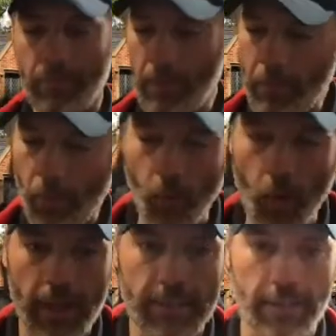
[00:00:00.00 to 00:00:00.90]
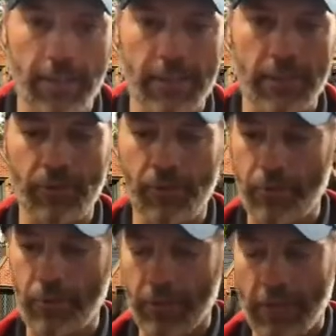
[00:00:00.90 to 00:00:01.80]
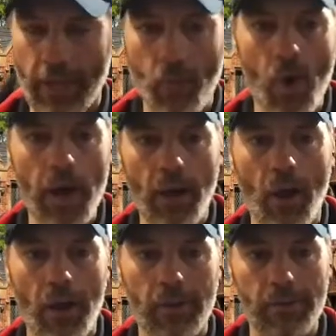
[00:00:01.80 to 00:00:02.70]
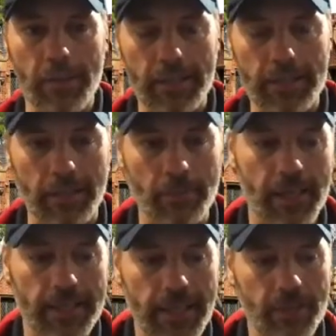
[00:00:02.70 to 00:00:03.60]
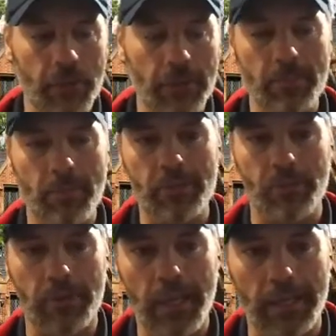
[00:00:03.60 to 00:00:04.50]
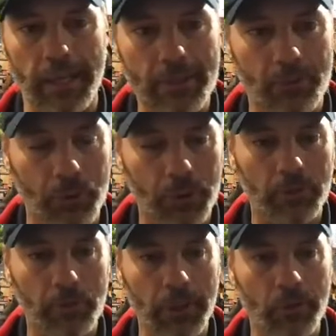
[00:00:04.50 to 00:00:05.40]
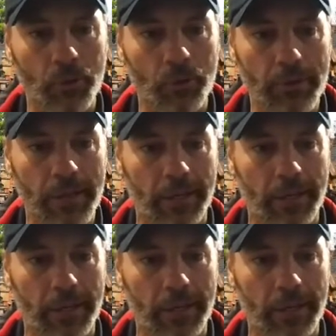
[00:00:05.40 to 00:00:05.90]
people want to listen to the music, they want all of this, like, because that's a really special thing, that's a really really cool thing.